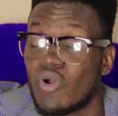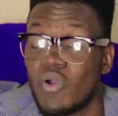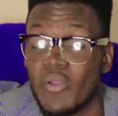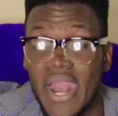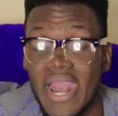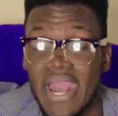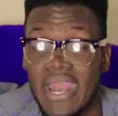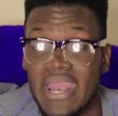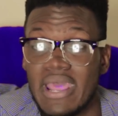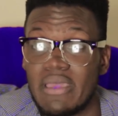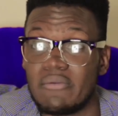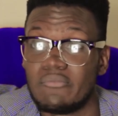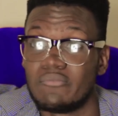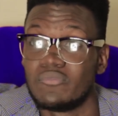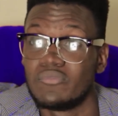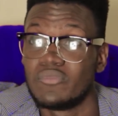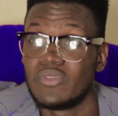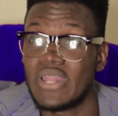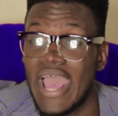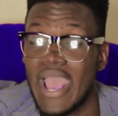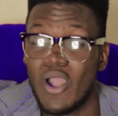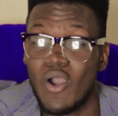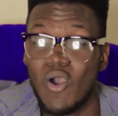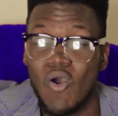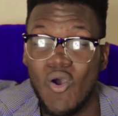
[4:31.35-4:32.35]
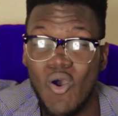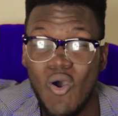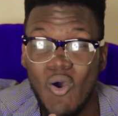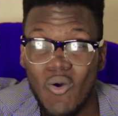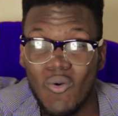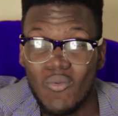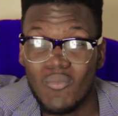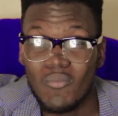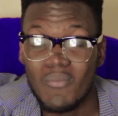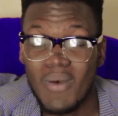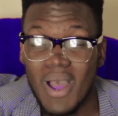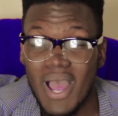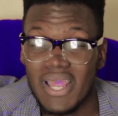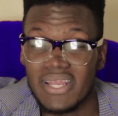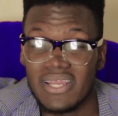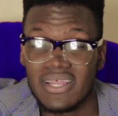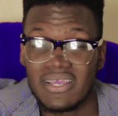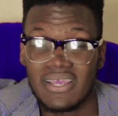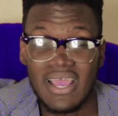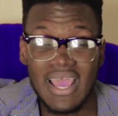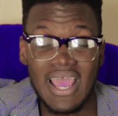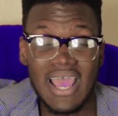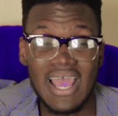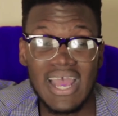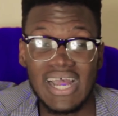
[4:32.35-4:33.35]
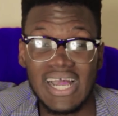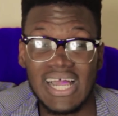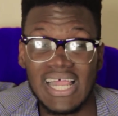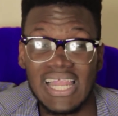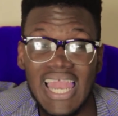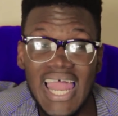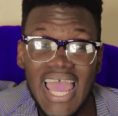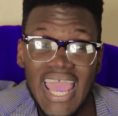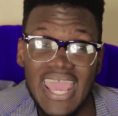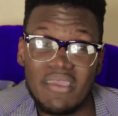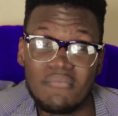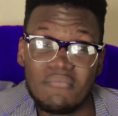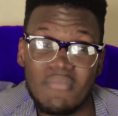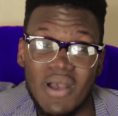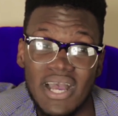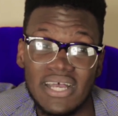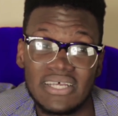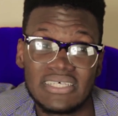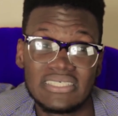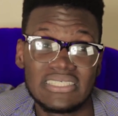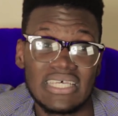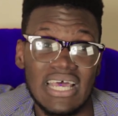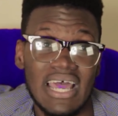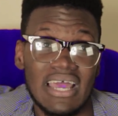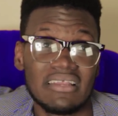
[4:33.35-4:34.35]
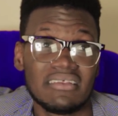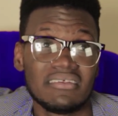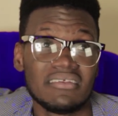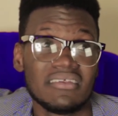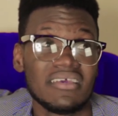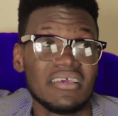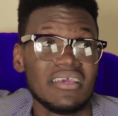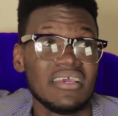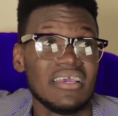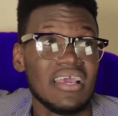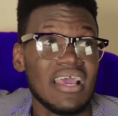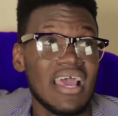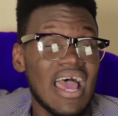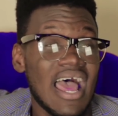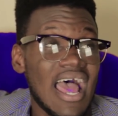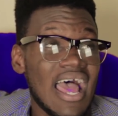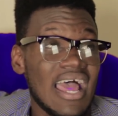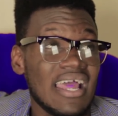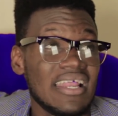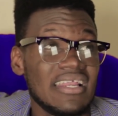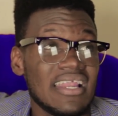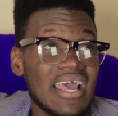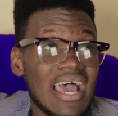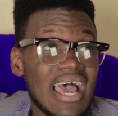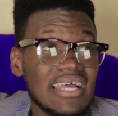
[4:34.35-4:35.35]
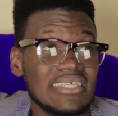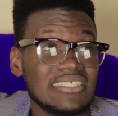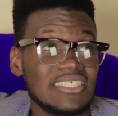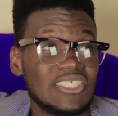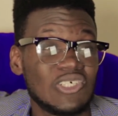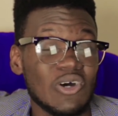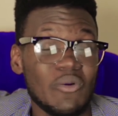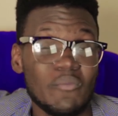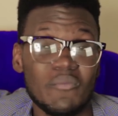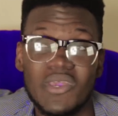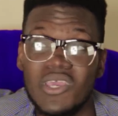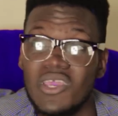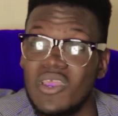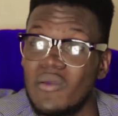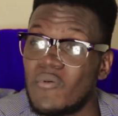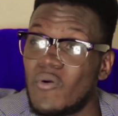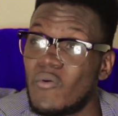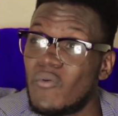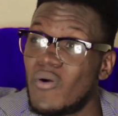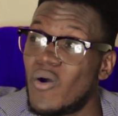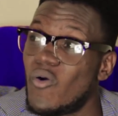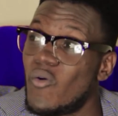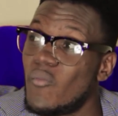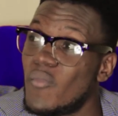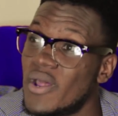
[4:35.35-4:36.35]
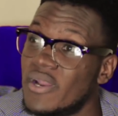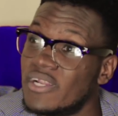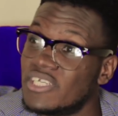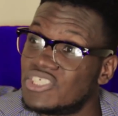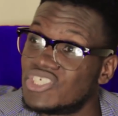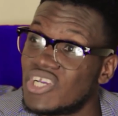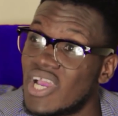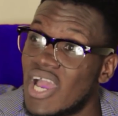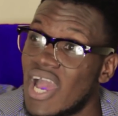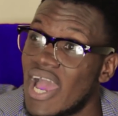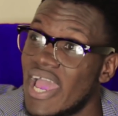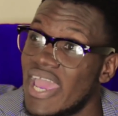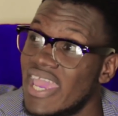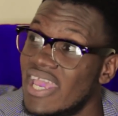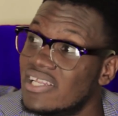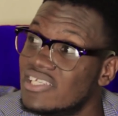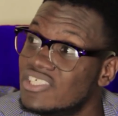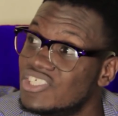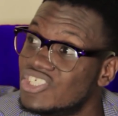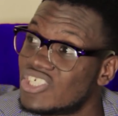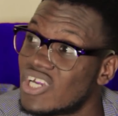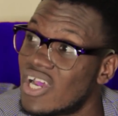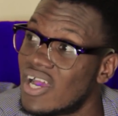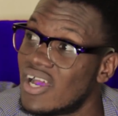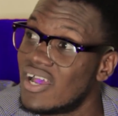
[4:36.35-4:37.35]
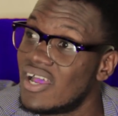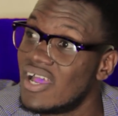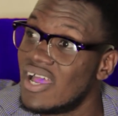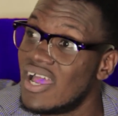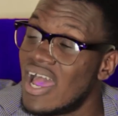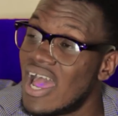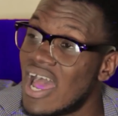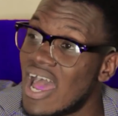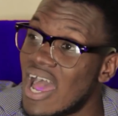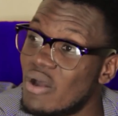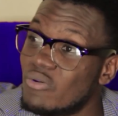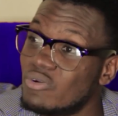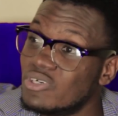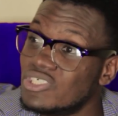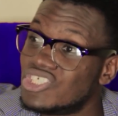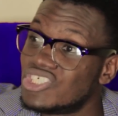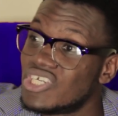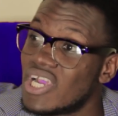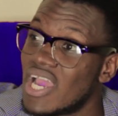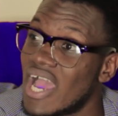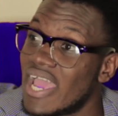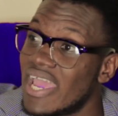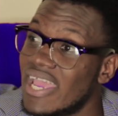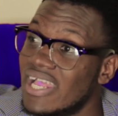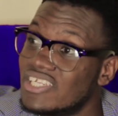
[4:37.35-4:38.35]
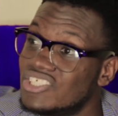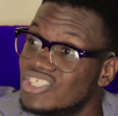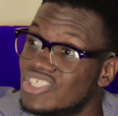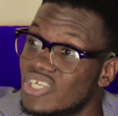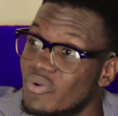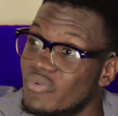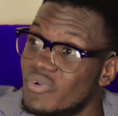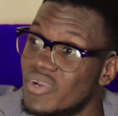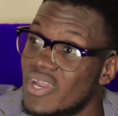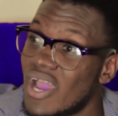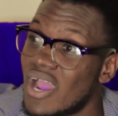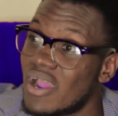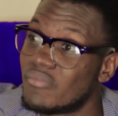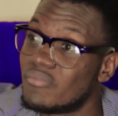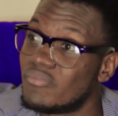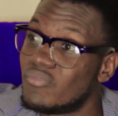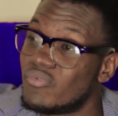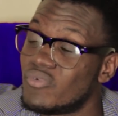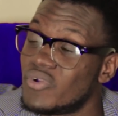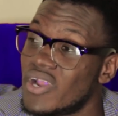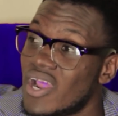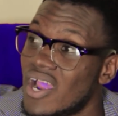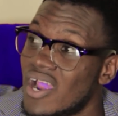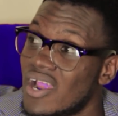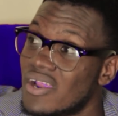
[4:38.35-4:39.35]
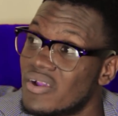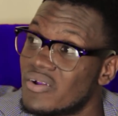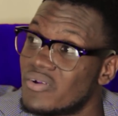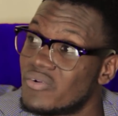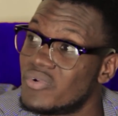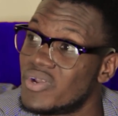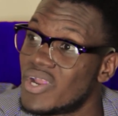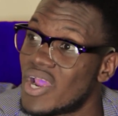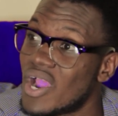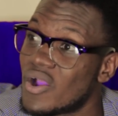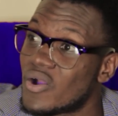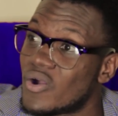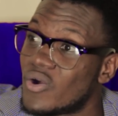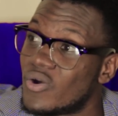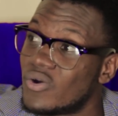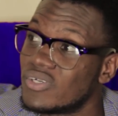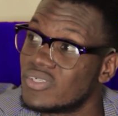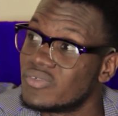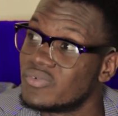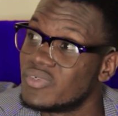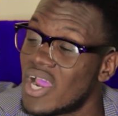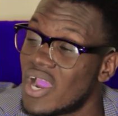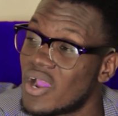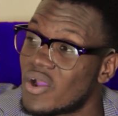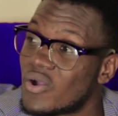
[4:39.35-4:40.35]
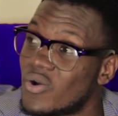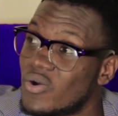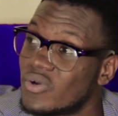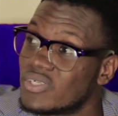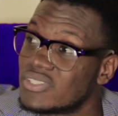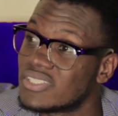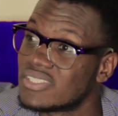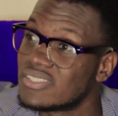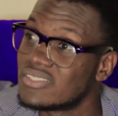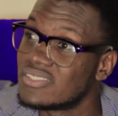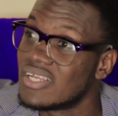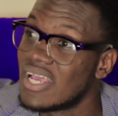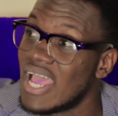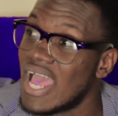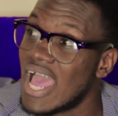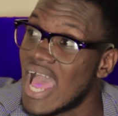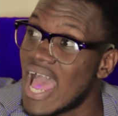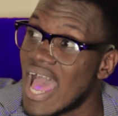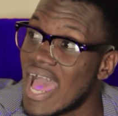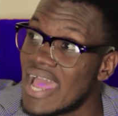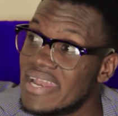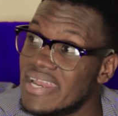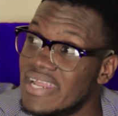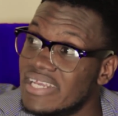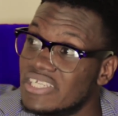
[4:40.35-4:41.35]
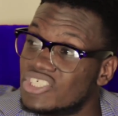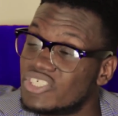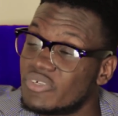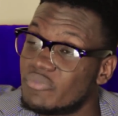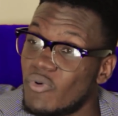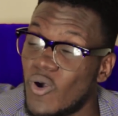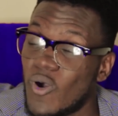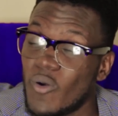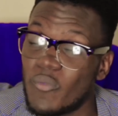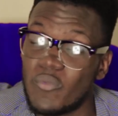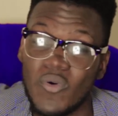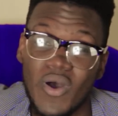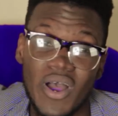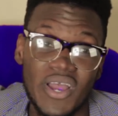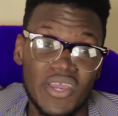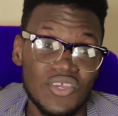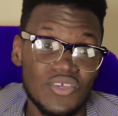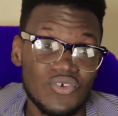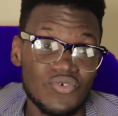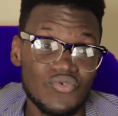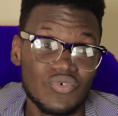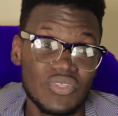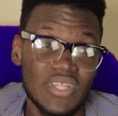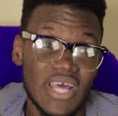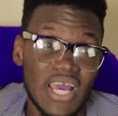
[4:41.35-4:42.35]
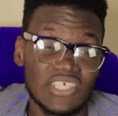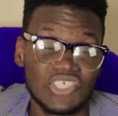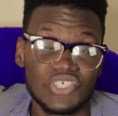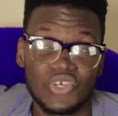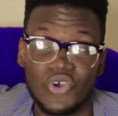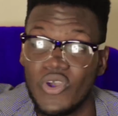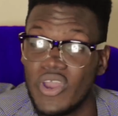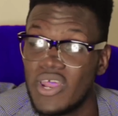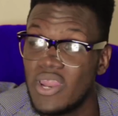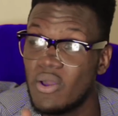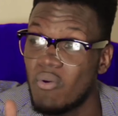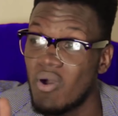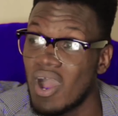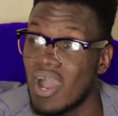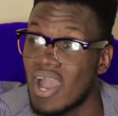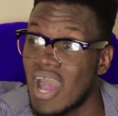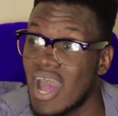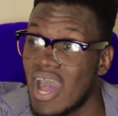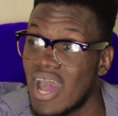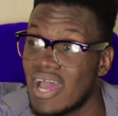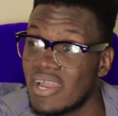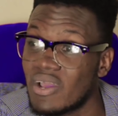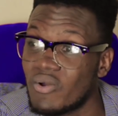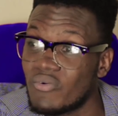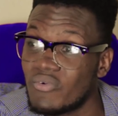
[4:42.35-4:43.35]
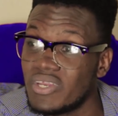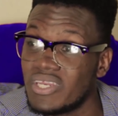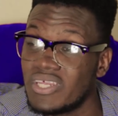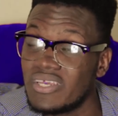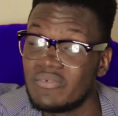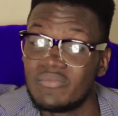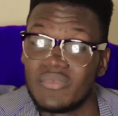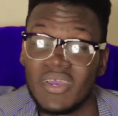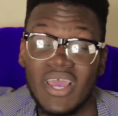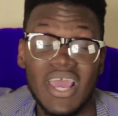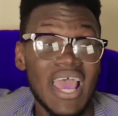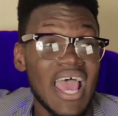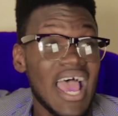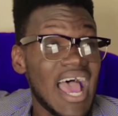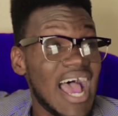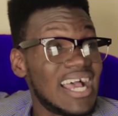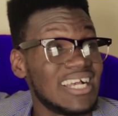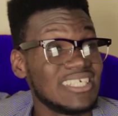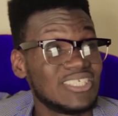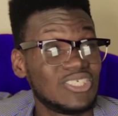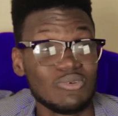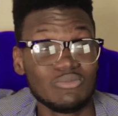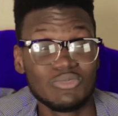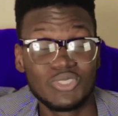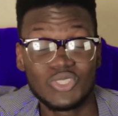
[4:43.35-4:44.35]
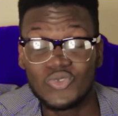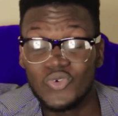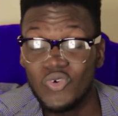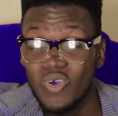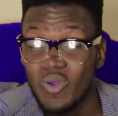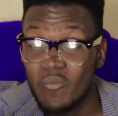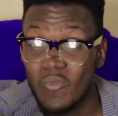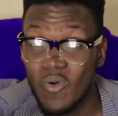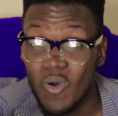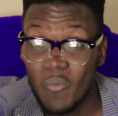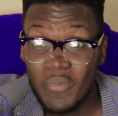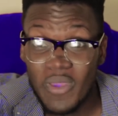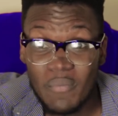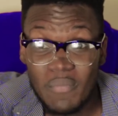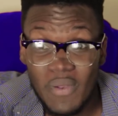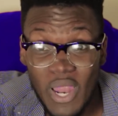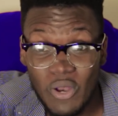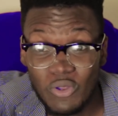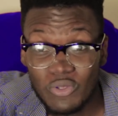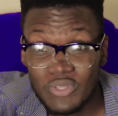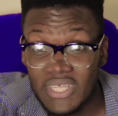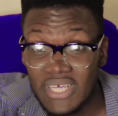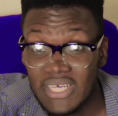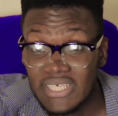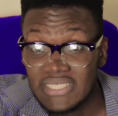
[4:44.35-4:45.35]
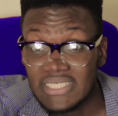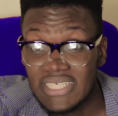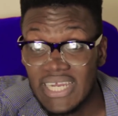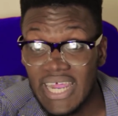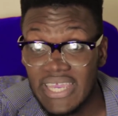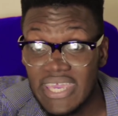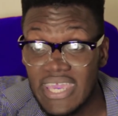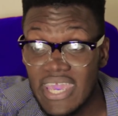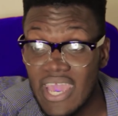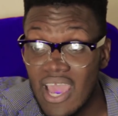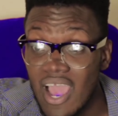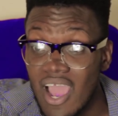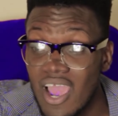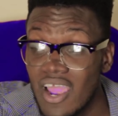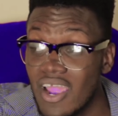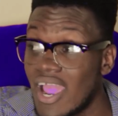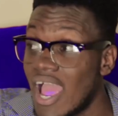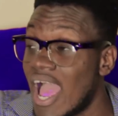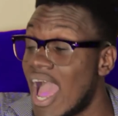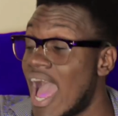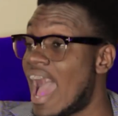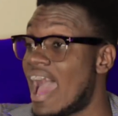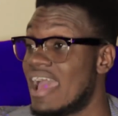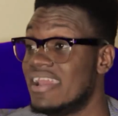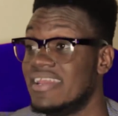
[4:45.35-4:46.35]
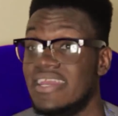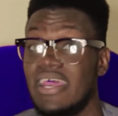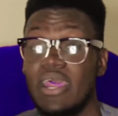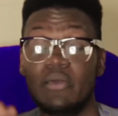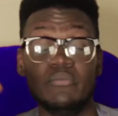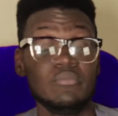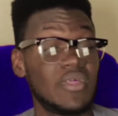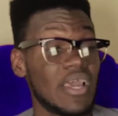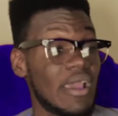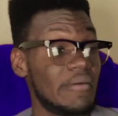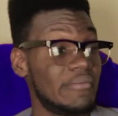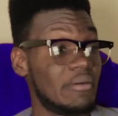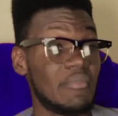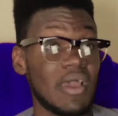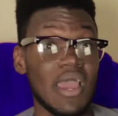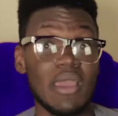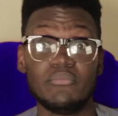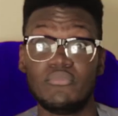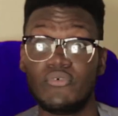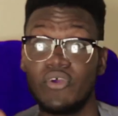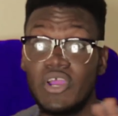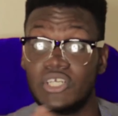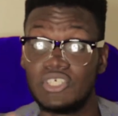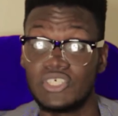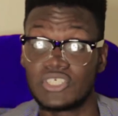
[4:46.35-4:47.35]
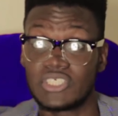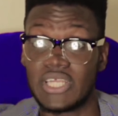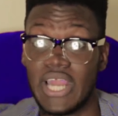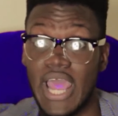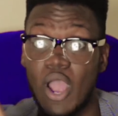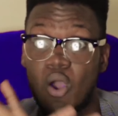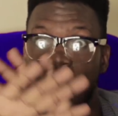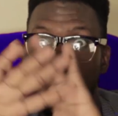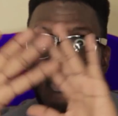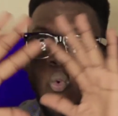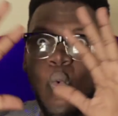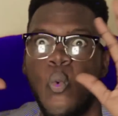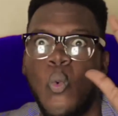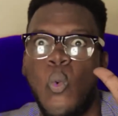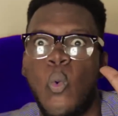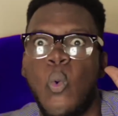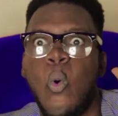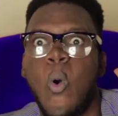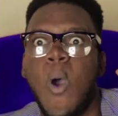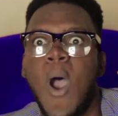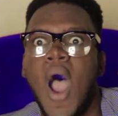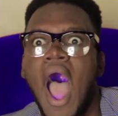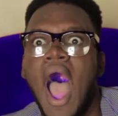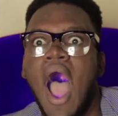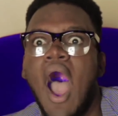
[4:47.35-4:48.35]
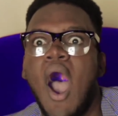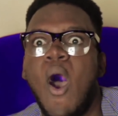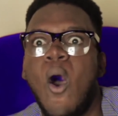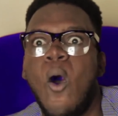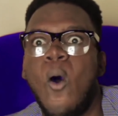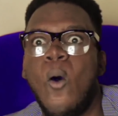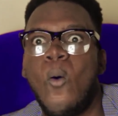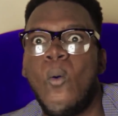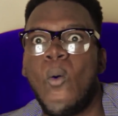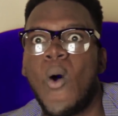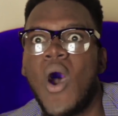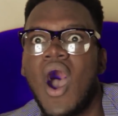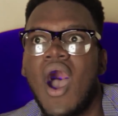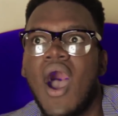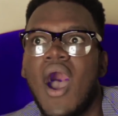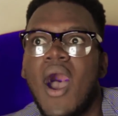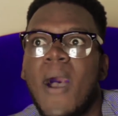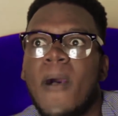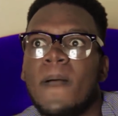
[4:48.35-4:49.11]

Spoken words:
them like common climax and something here about one woman that she got Elsha, and when she got Elsha with her cousin, and then she woke up one youth and she go in one corner with him, and some story about people that do things in a car, and them time that my brain just like, wow,